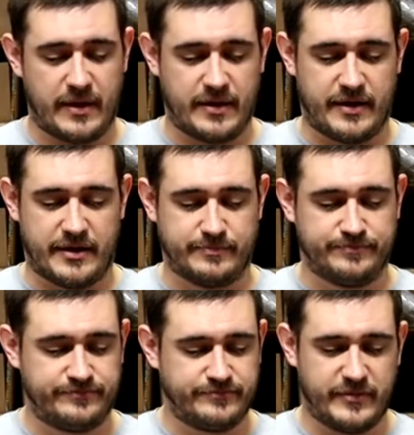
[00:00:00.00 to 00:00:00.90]

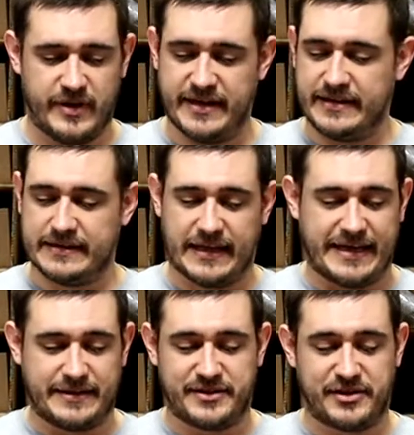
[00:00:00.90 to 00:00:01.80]
Any
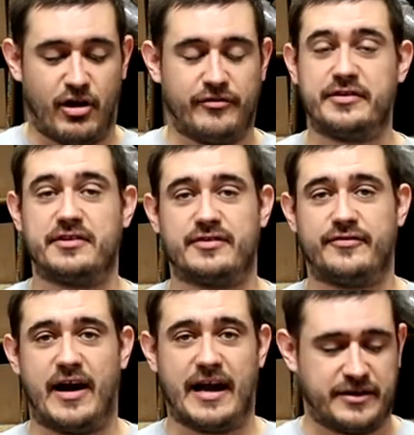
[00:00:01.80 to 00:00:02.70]
light solvent is fine,